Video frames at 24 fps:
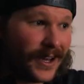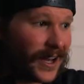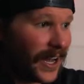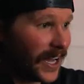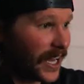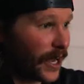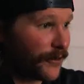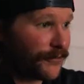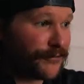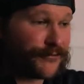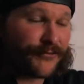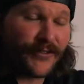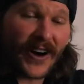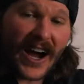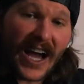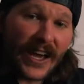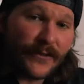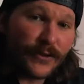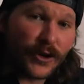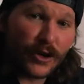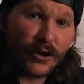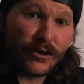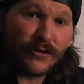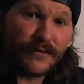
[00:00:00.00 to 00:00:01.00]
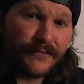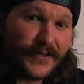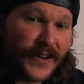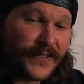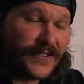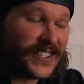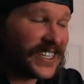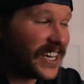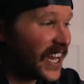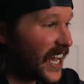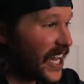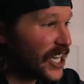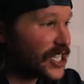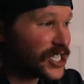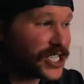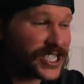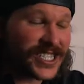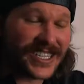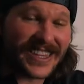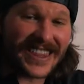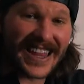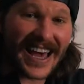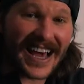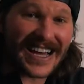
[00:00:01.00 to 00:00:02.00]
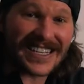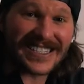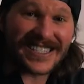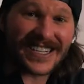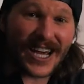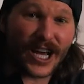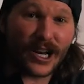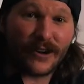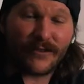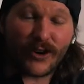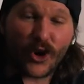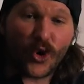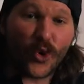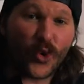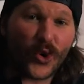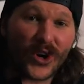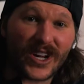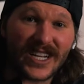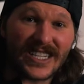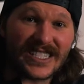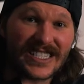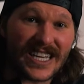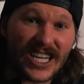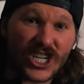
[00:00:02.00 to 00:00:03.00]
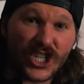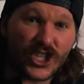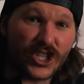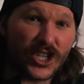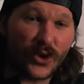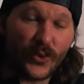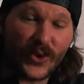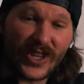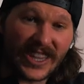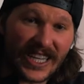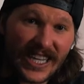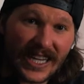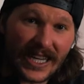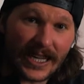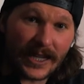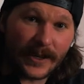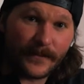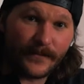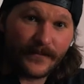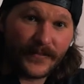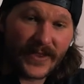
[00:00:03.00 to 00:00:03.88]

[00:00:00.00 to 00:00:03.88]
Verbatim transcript: I got 550 agents in that side of our organization that we lead.